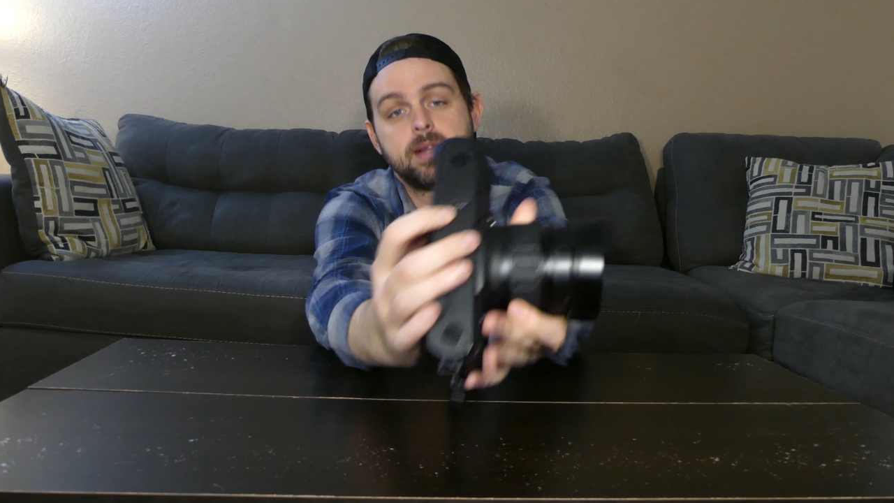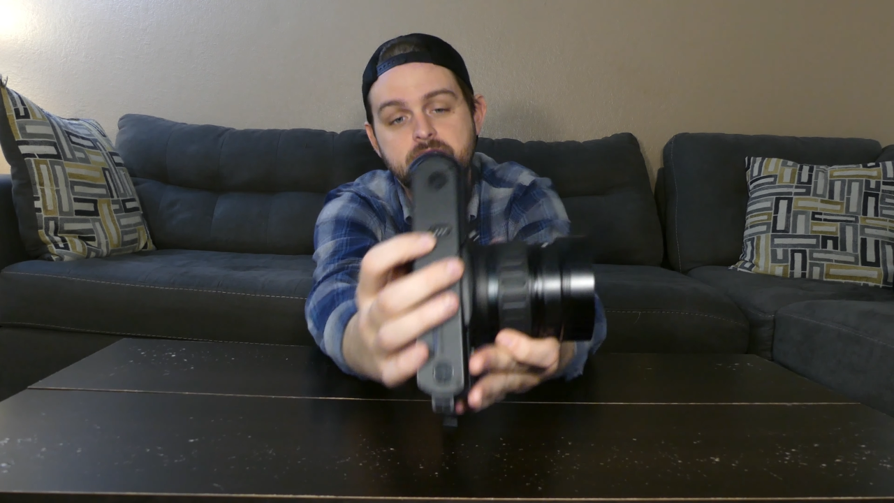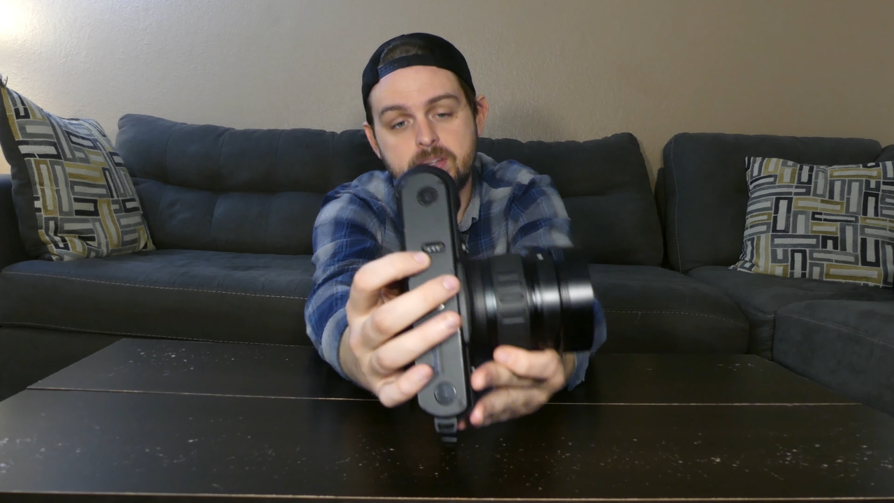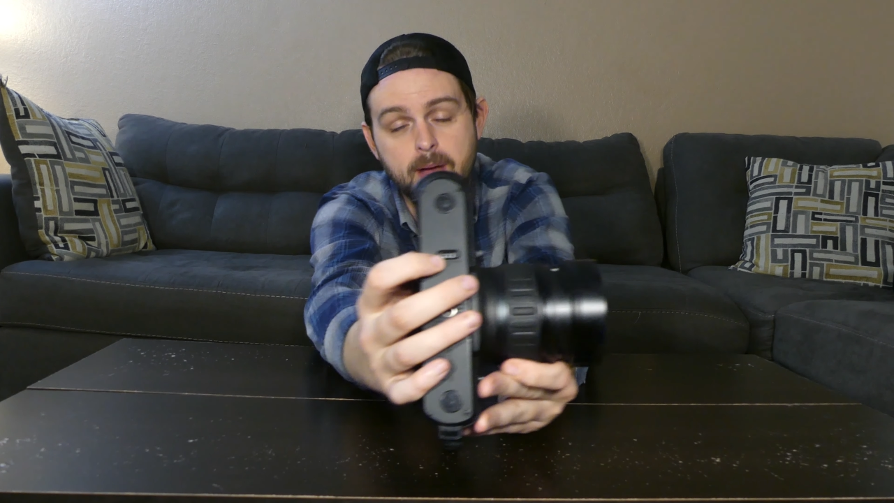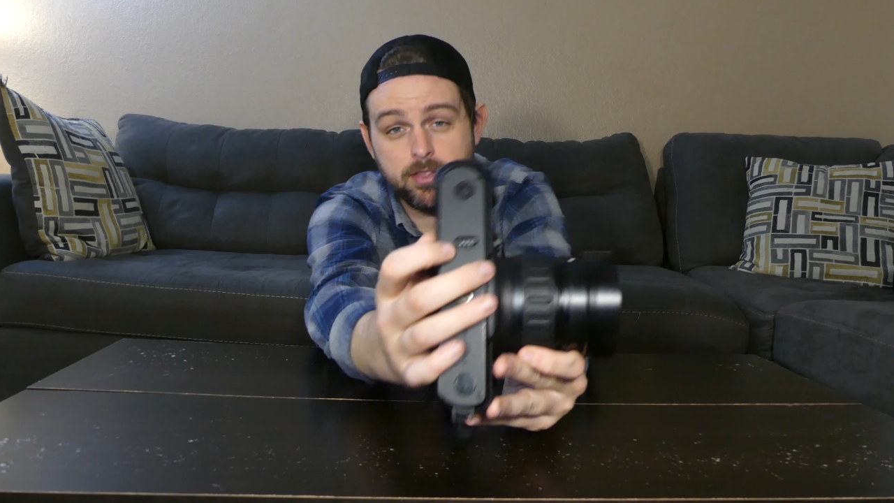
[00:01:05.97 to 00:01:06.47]

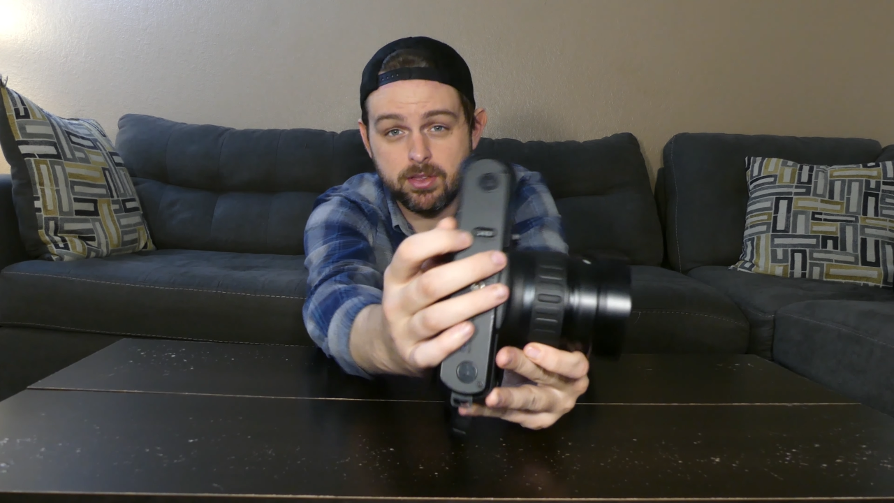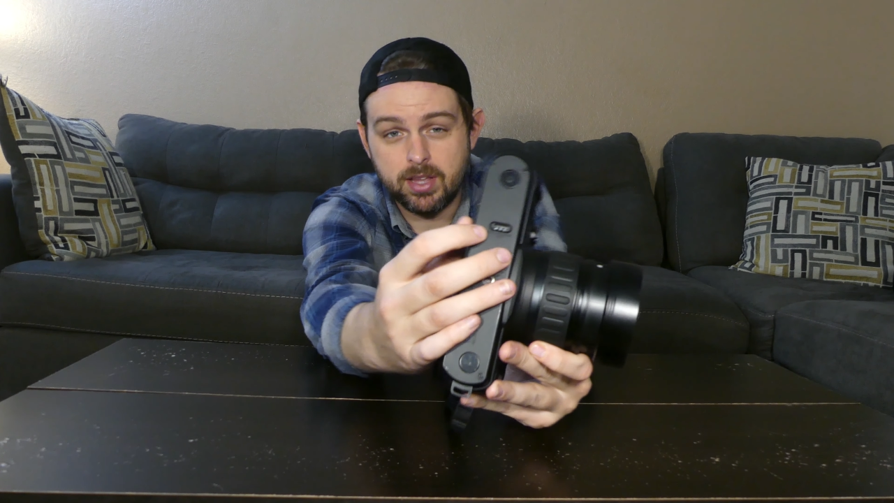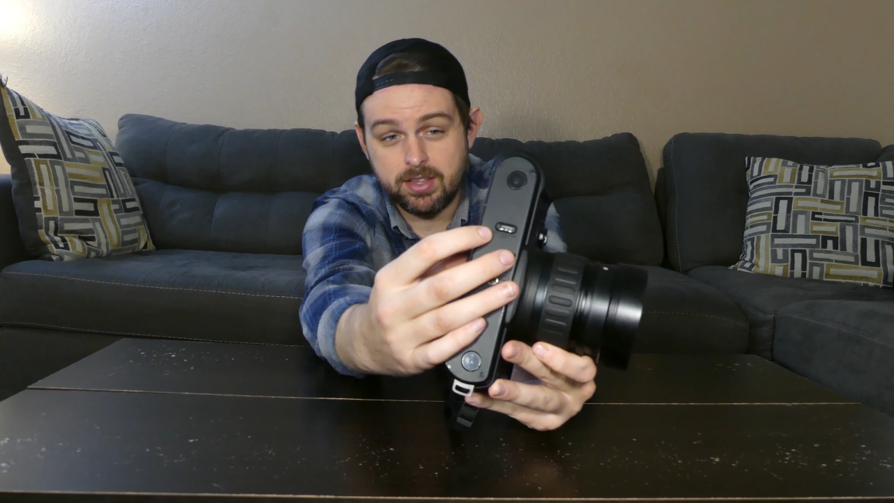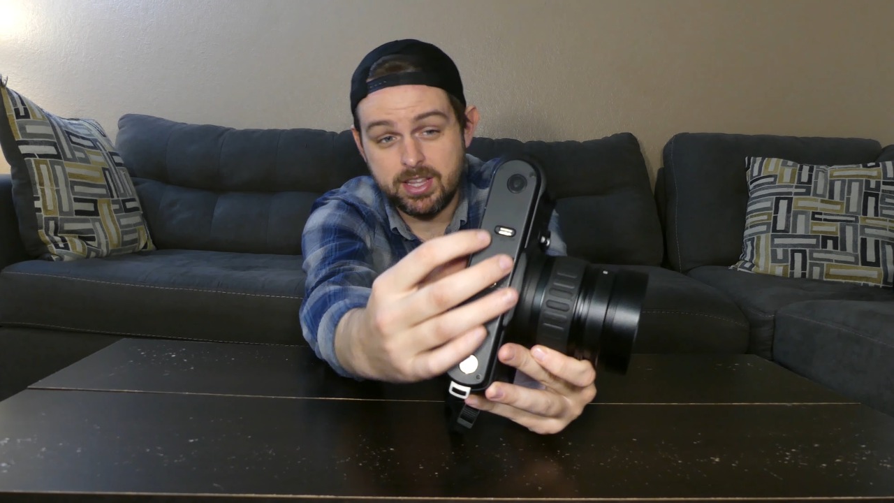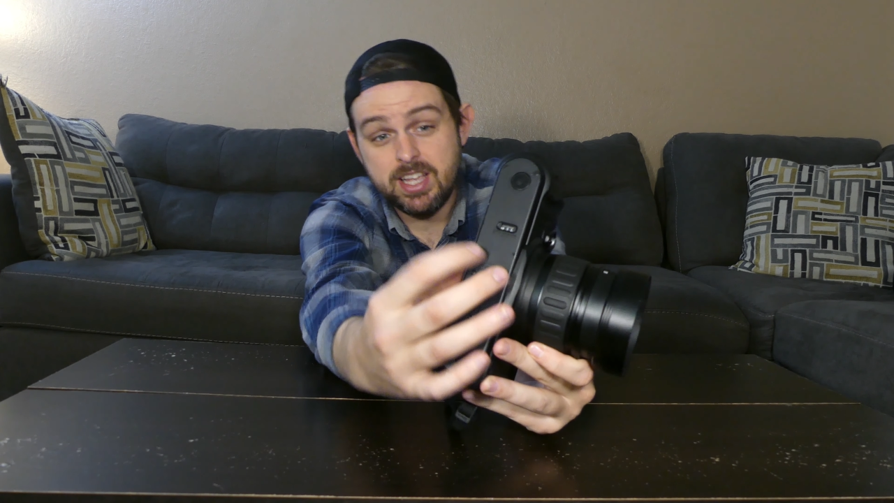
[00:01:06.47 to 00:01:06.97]

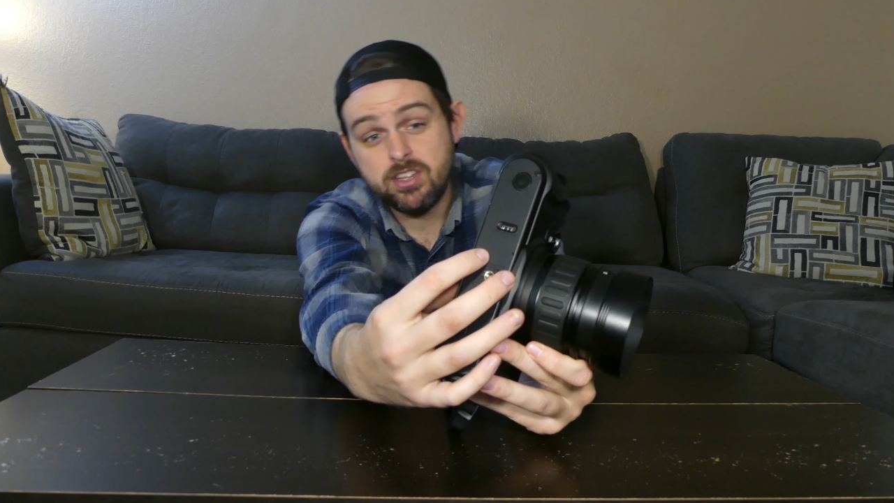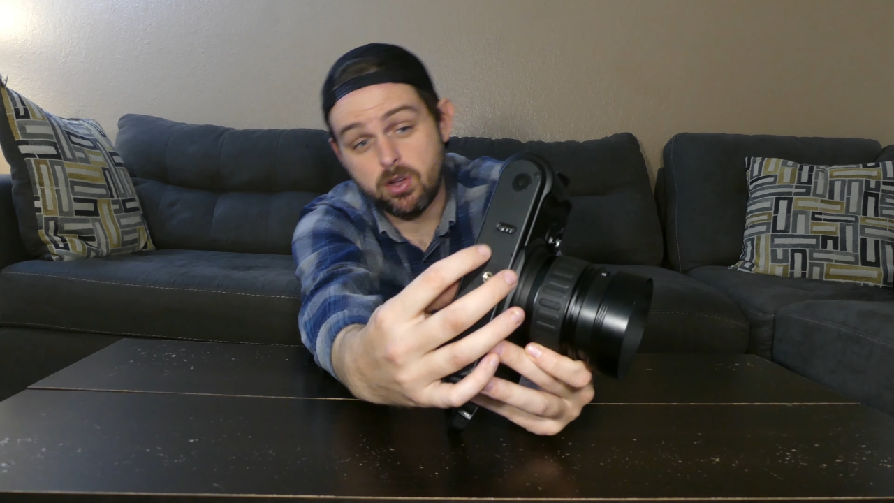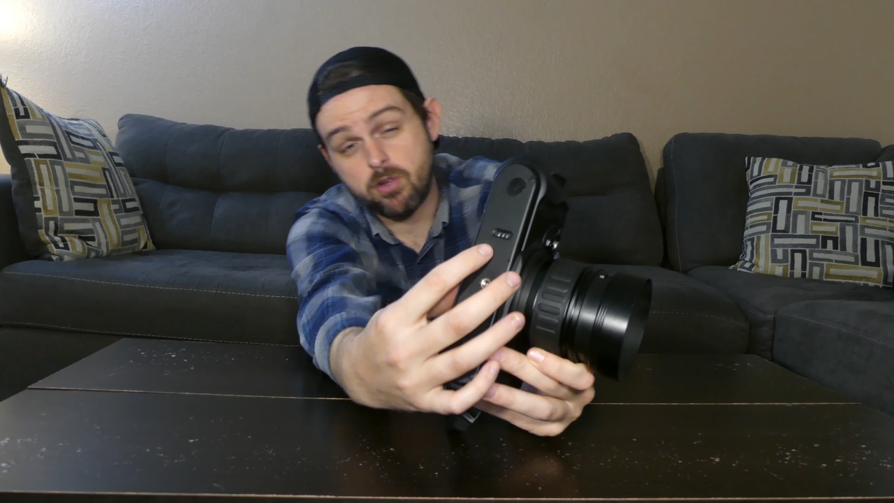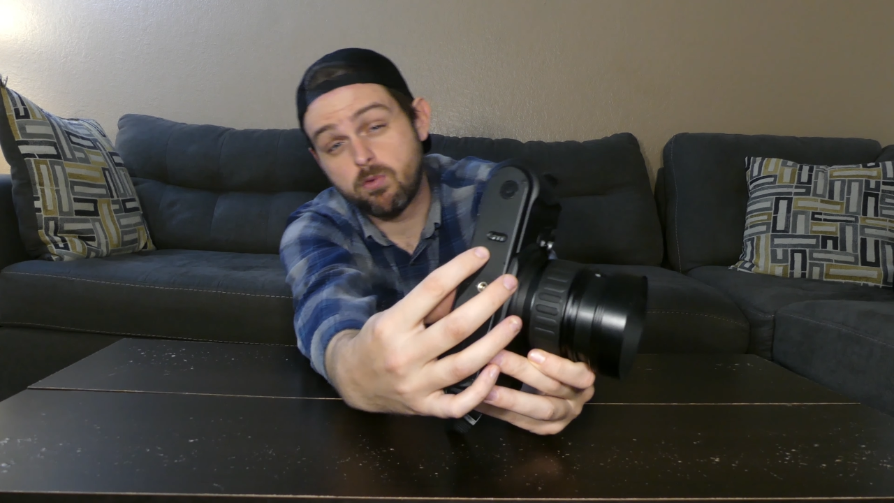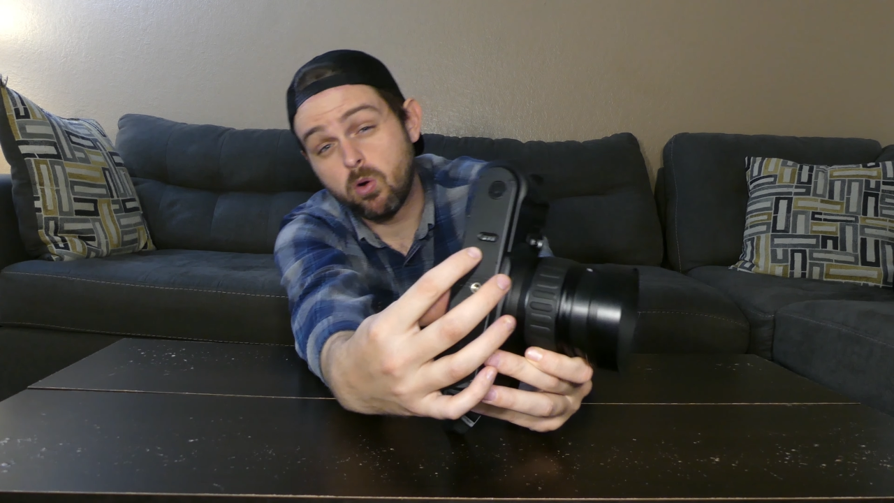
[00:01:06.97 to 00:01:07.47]
These
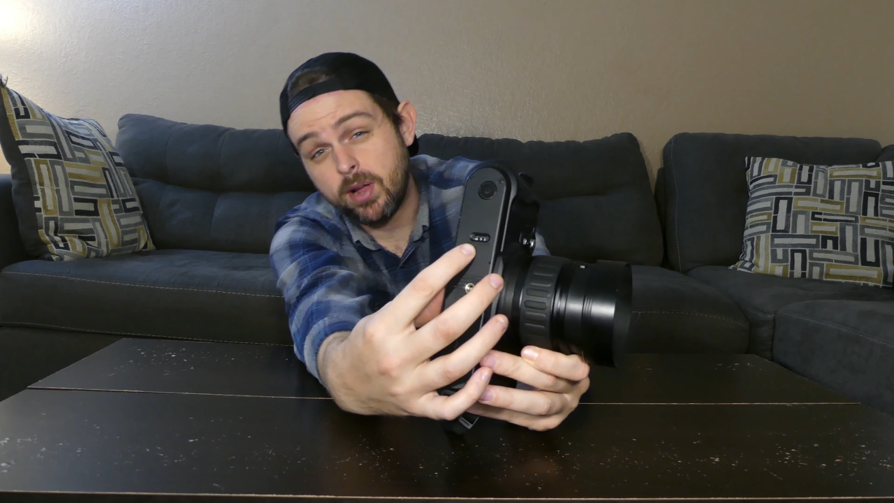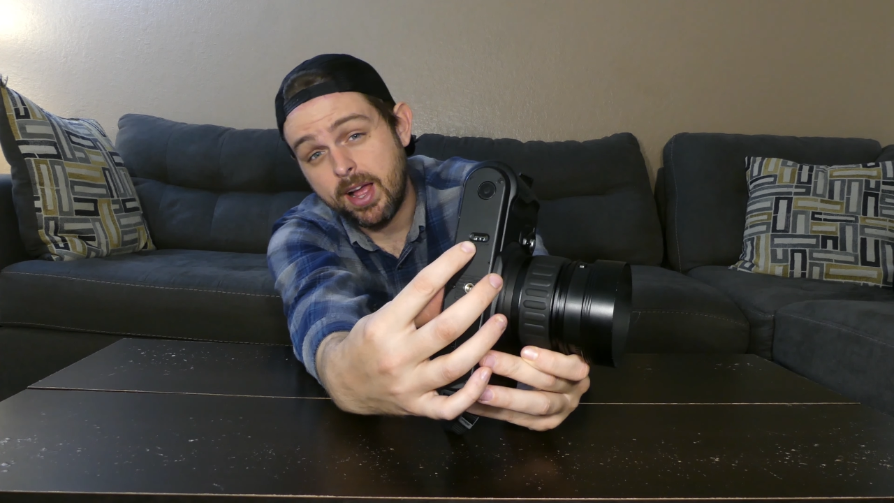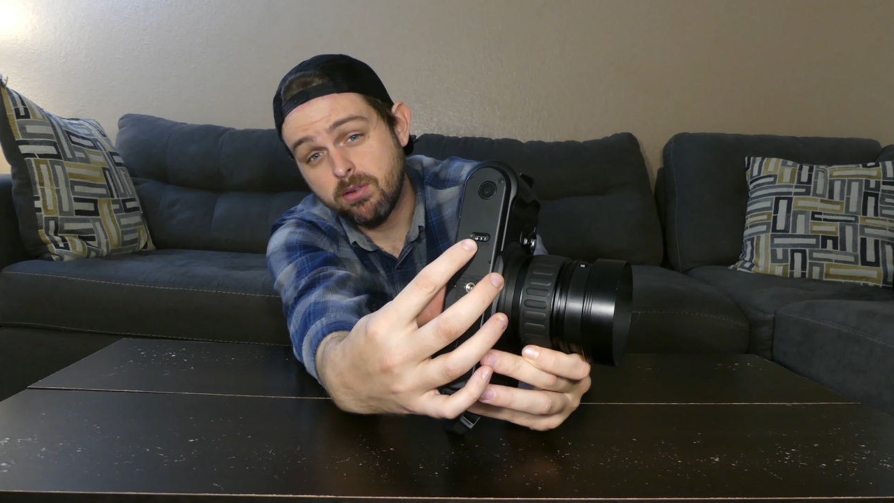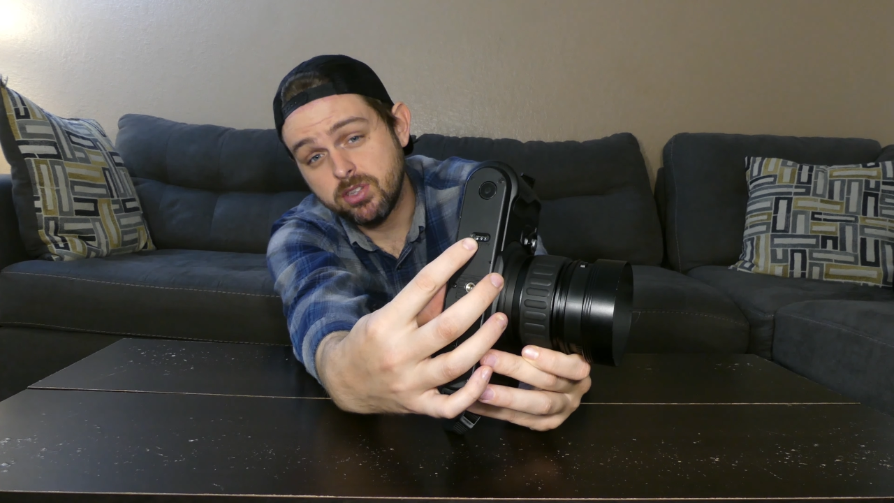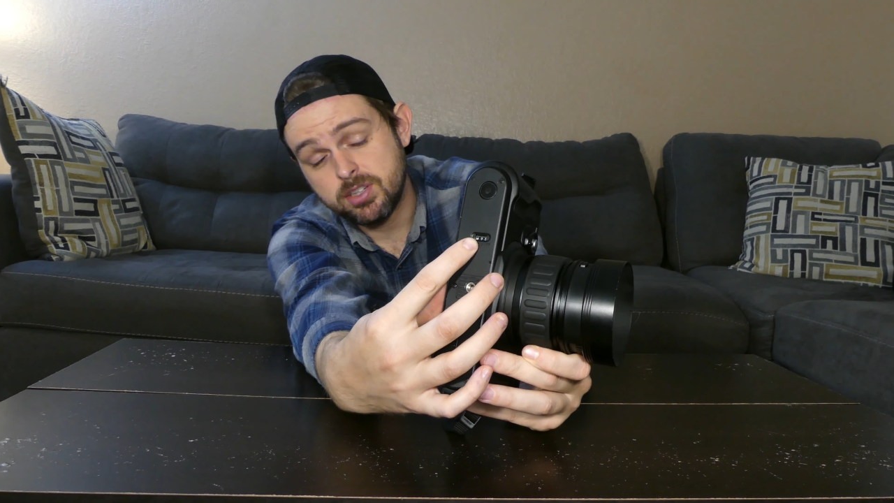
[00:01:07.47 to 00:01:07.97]
are the roll
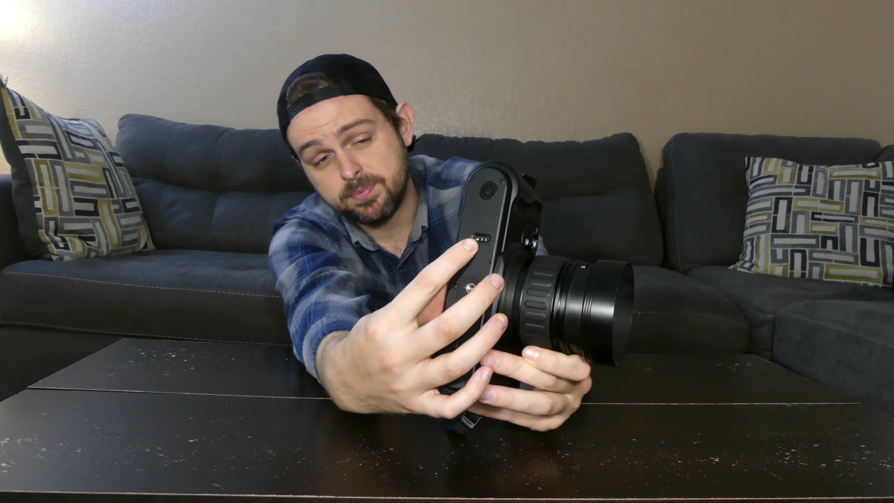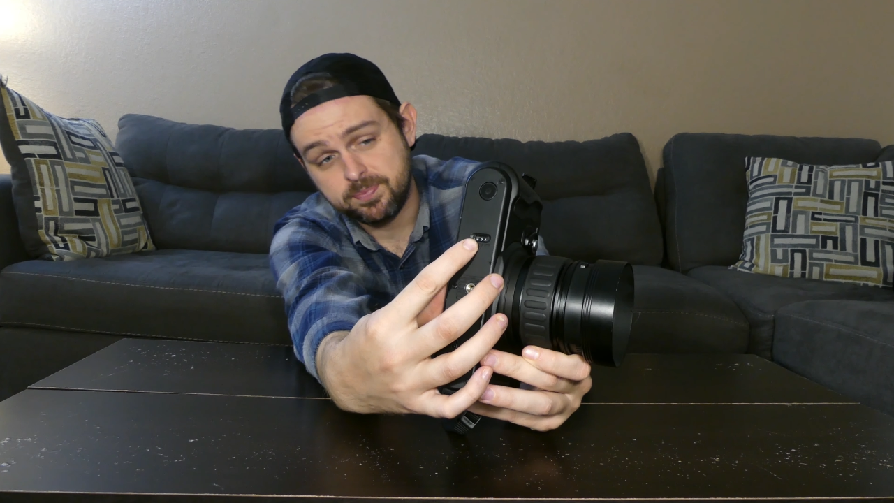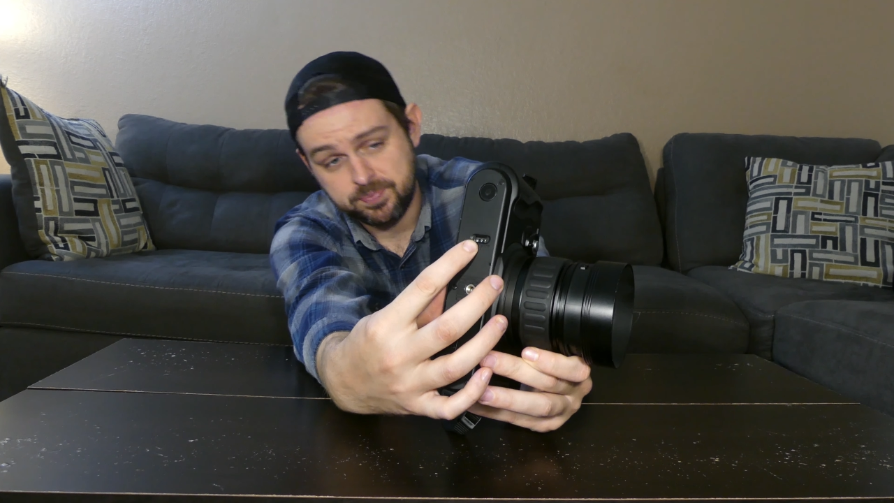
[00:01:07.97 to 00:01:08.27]
counts.